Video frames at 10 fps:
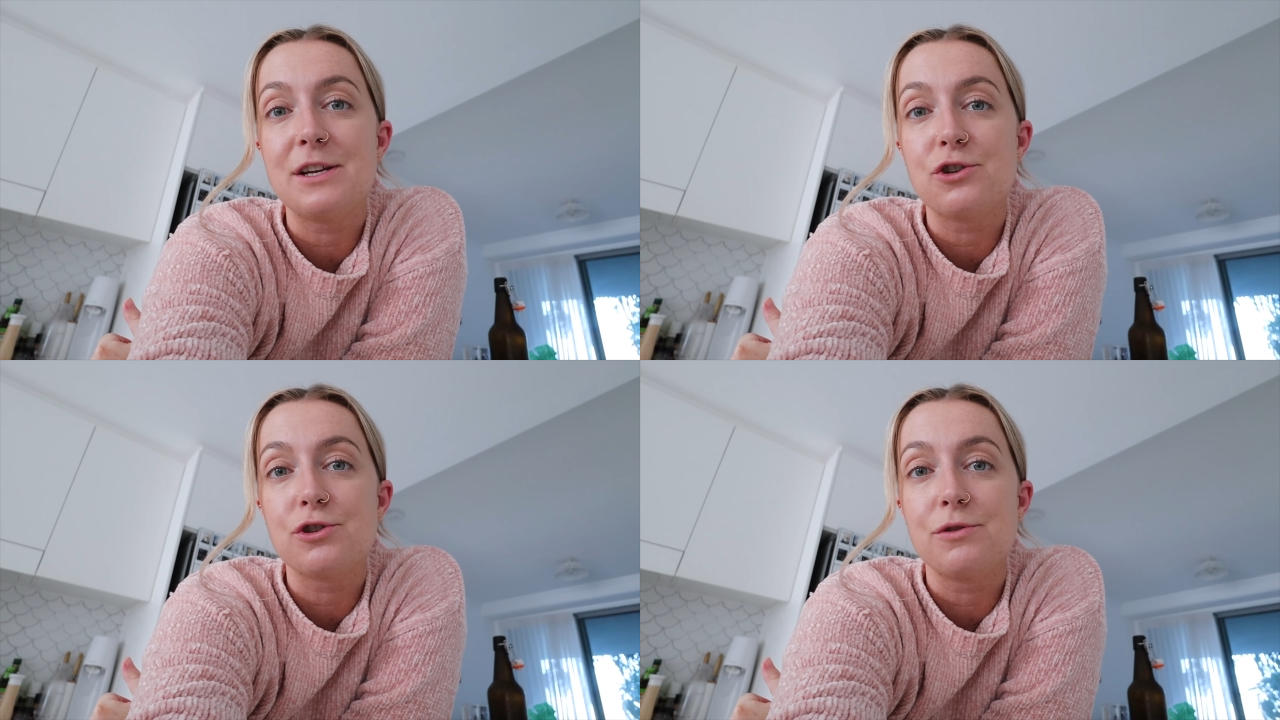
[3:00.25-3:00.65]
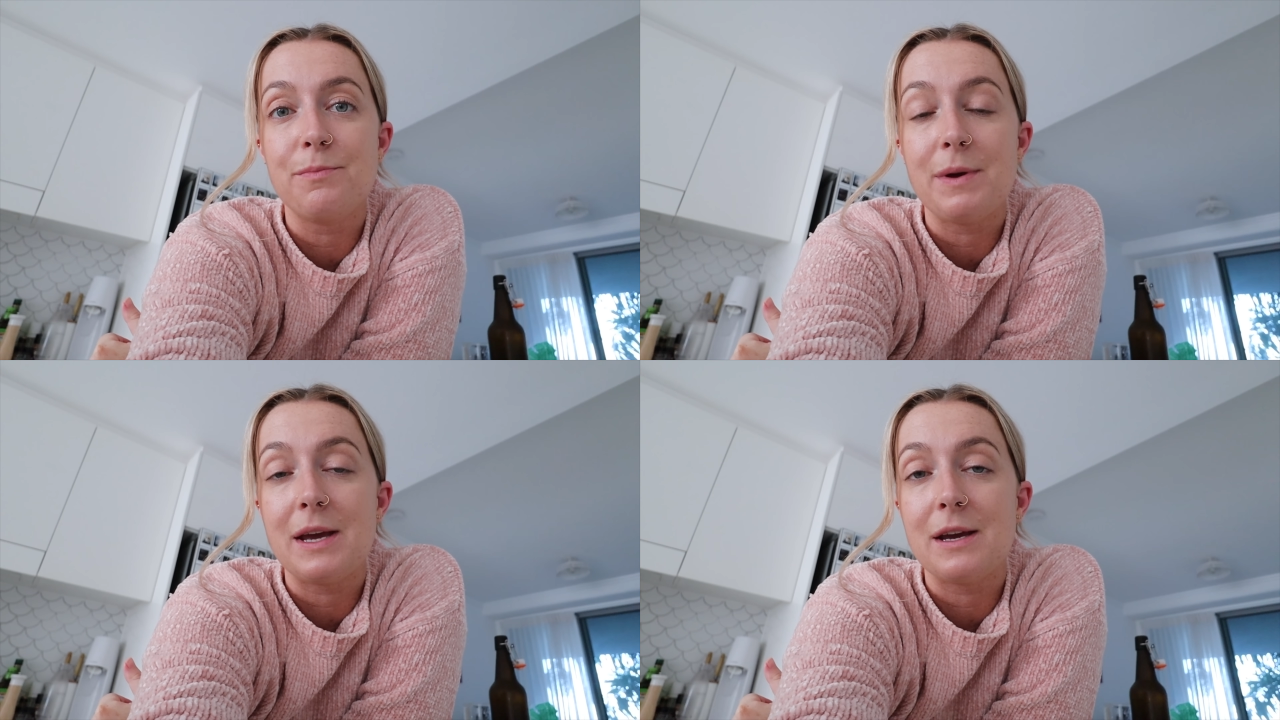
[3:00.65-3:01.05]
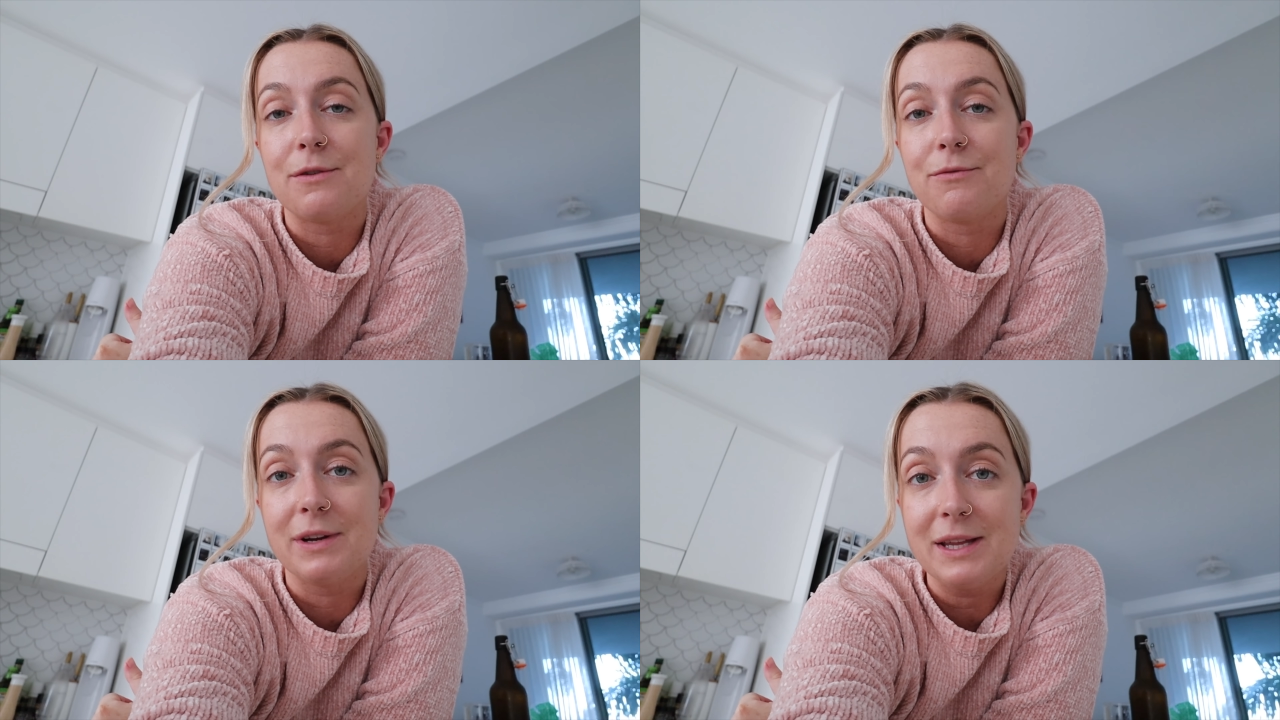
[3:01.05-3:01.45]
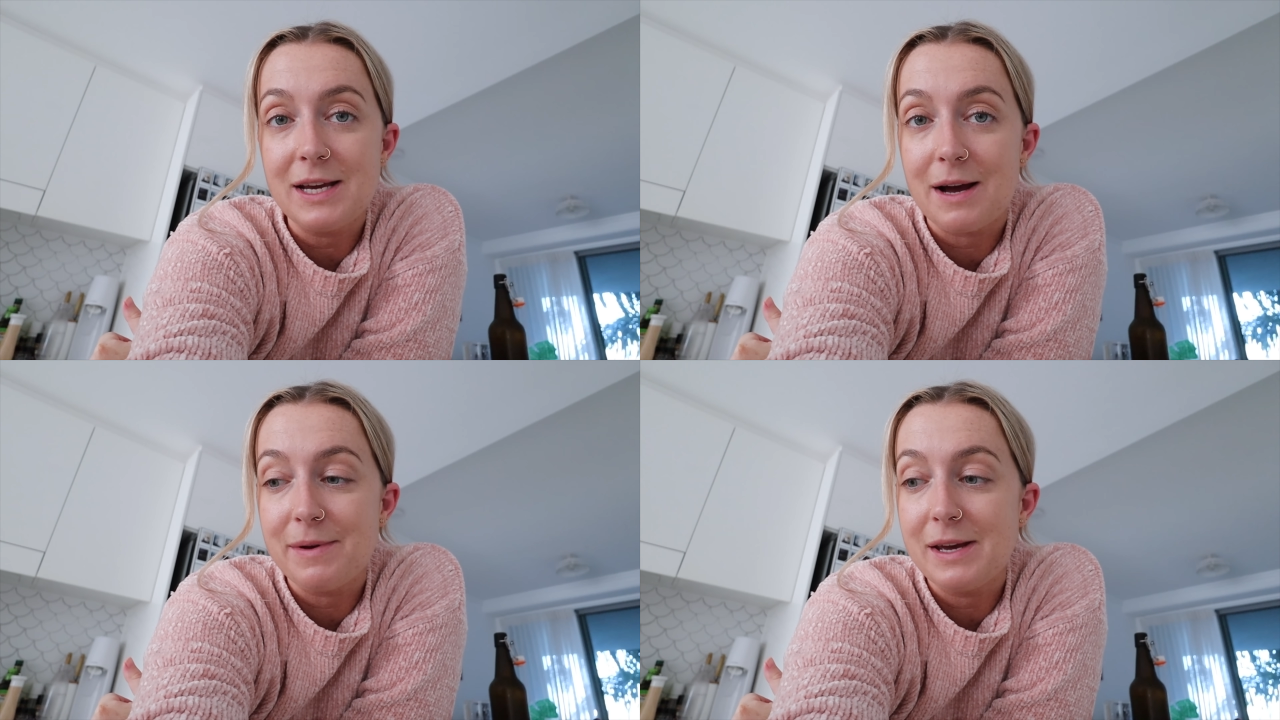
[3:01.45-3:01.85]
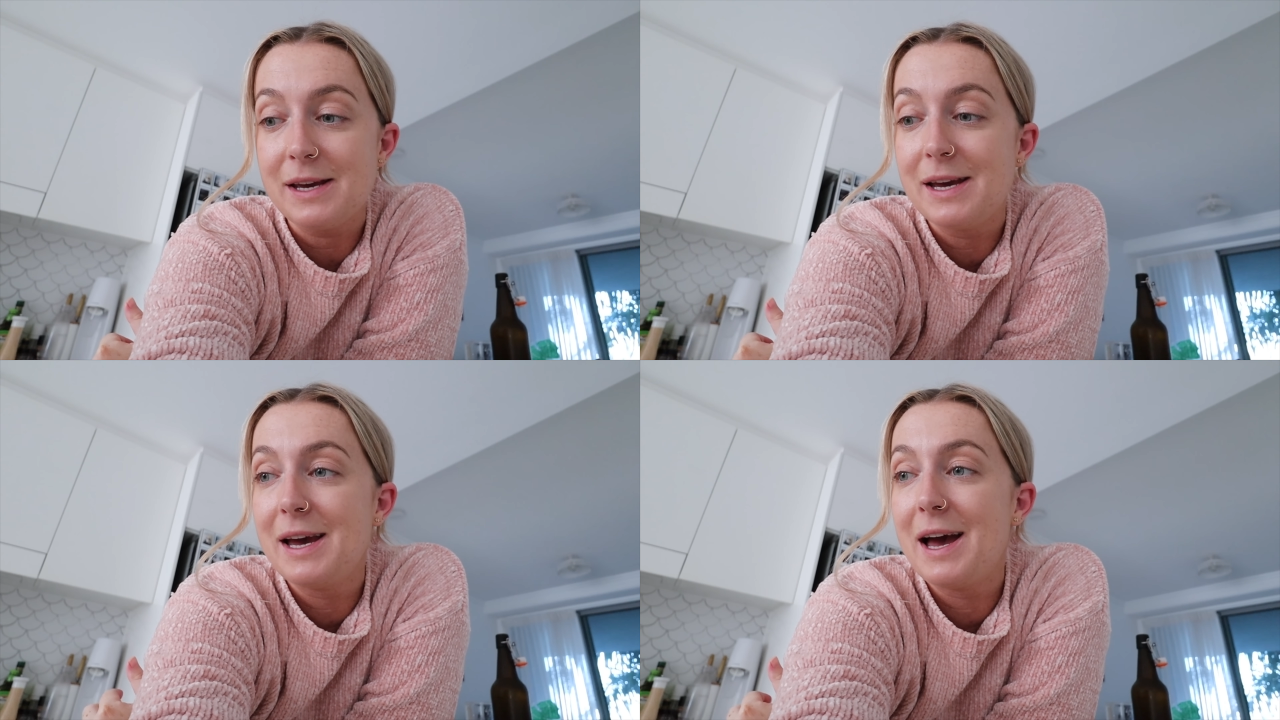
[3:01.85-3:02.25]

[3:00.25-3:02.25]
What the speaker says: It should be really yummy.